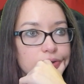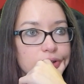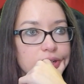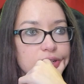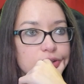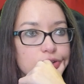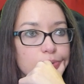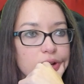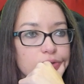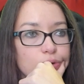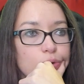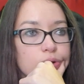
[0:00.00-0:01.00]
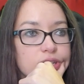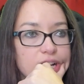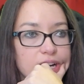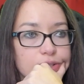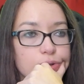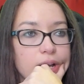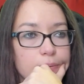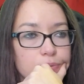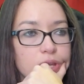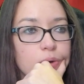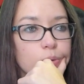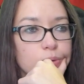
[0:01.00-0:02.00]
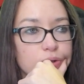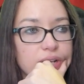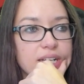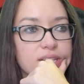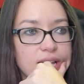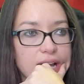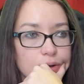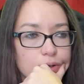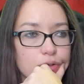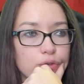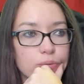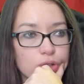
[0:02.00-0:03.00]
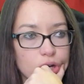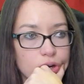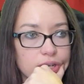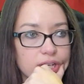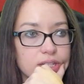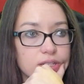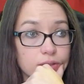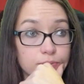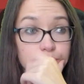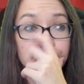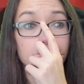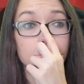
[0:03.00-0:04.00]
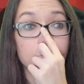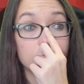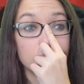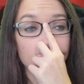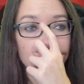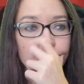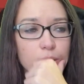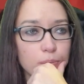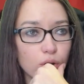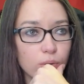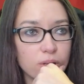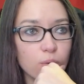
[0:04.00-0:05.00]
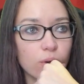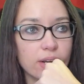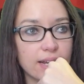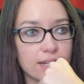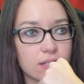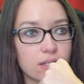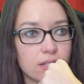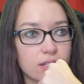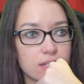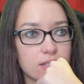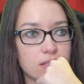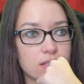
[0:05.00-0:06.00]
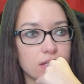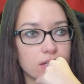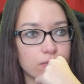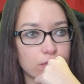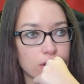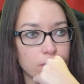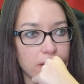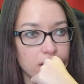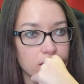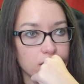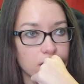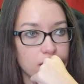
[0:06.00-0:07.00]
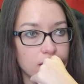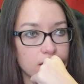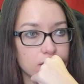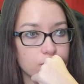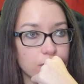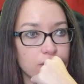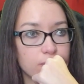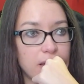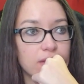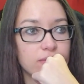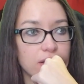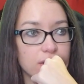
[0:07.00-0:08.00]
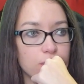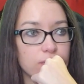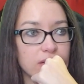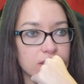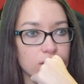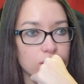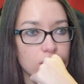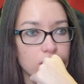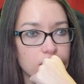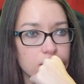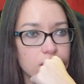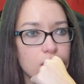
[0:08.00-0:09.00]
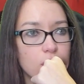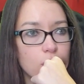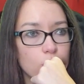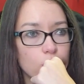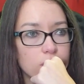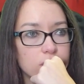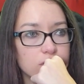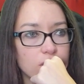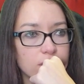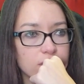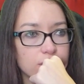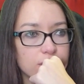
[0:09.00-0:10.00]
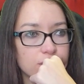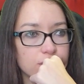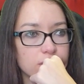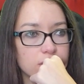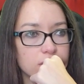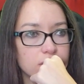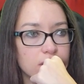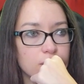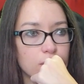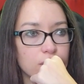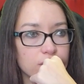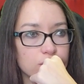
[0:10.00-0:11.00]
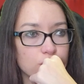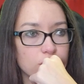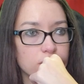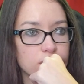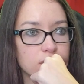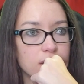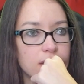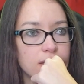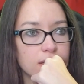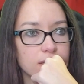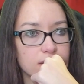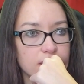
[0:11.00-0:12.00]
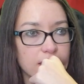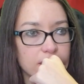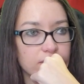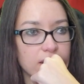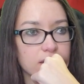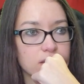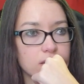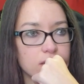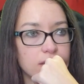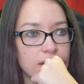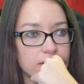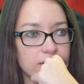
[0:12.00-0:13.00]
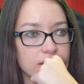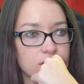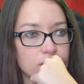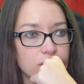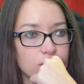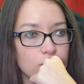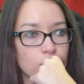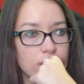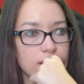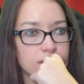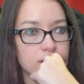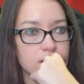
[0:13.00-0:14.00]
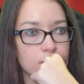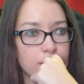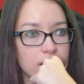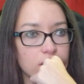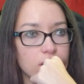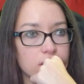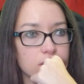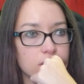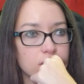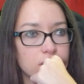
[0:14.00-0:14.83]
Enters the battlefield or dies. Okay. Remove X counters from target permanent where X is the converted mana value of exiled card, or target creature an opponent controls. -X till end of turn where X is the mana cost.